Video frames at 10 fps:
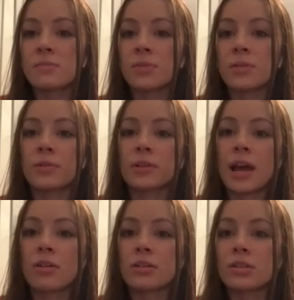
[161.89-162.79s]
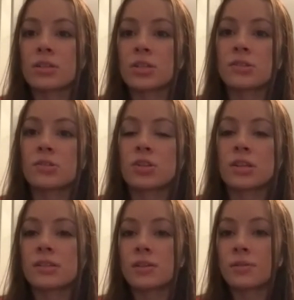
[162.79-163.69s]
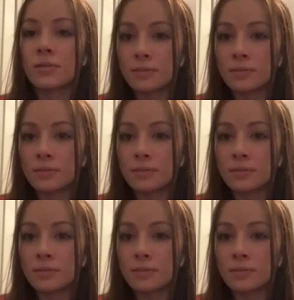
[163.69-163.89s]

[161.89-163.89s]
But for now, it's just jiu-jitsu.